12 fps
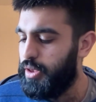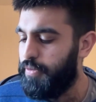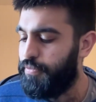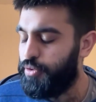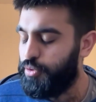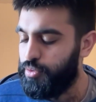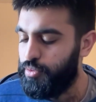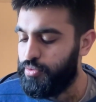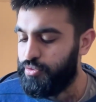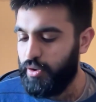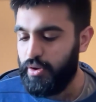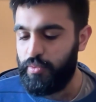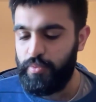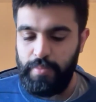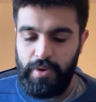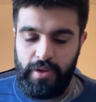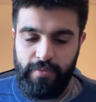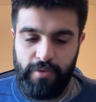if you do struggle with
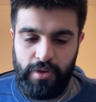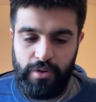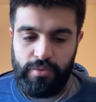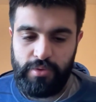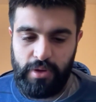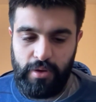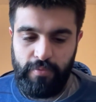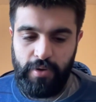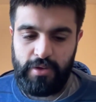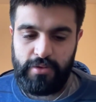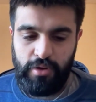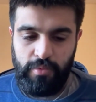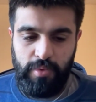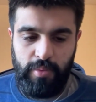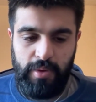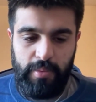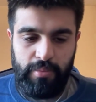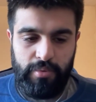believing in yourself, like so many
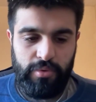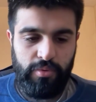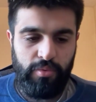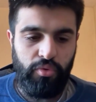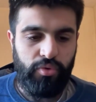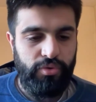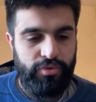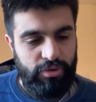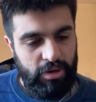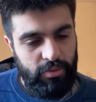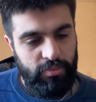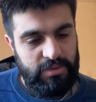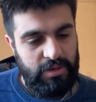people do, or you struggle with